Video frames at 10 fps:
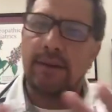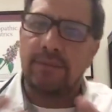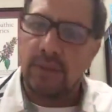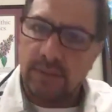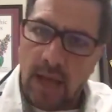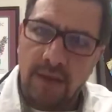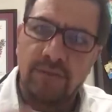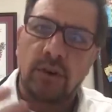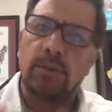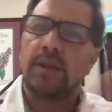If they're not
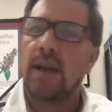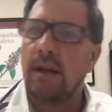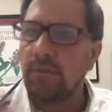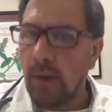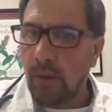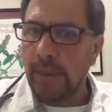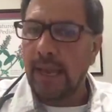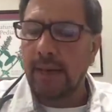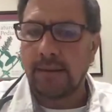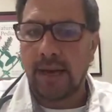verbal enough, well, we
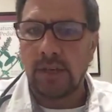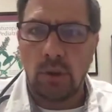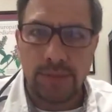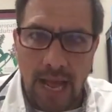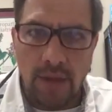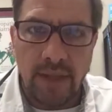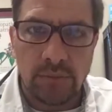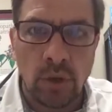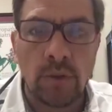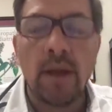can't kind of go down that road.